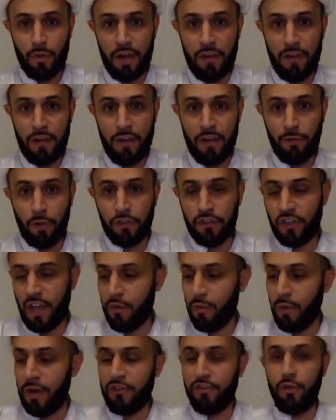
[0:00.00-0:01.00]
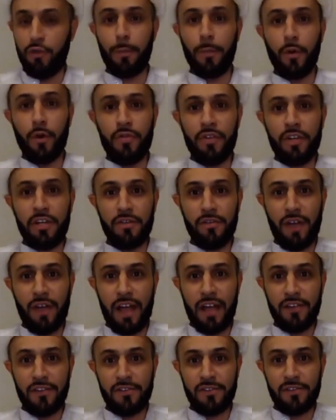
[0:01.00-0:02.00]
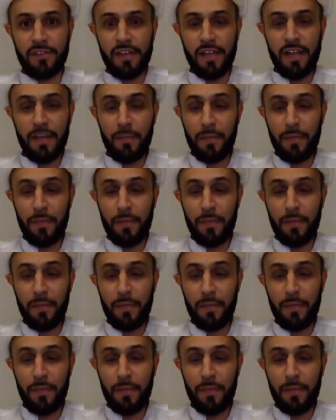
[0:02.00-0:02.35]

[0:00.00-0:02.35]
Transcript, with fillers: right voltage otherwise you burn the device